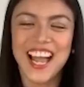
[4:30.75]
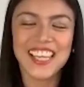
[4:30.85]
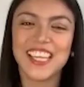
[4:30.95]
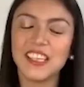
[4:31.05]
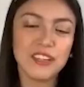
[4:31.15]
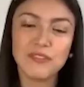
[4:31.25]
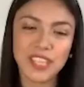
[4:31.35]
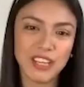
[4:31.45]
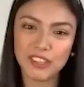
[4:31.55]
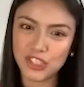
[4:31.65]
I can't live
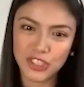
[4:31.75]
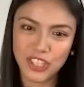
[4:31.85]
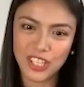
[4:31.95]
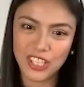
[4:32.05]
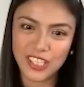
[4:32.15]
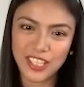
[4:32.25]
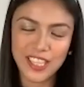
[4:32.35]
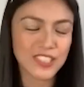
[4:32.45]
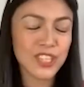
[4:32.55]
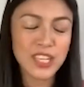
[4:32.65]
without sugar.
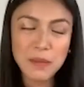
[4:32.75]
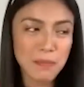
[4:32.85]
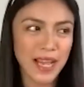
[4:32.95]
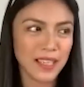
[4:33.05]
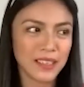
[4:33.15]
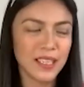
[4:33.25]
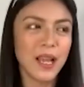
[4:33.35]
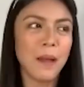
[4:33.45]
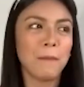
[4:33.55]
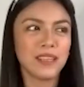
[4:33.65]
It's really bad.
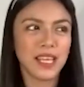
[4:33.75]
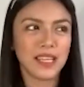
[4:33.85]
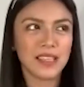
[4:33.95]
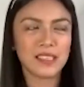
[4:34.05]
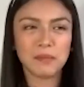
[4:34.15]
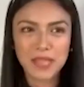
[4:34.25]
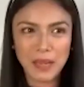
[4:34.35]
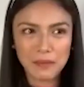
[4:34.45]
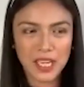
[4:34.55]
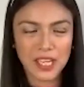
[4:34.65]
But then
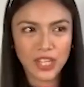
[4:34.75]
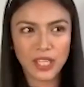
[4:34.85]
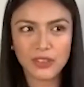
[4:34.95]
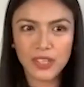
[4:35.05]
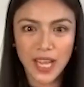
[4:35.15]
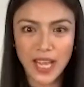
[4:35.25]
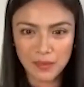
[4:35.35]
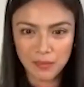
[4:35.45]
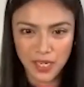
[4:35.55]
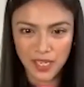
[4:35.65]
sometimes I try to
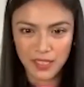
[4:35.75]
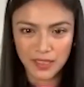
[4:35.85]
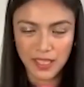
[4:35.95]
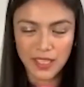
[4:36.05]
recalibrate.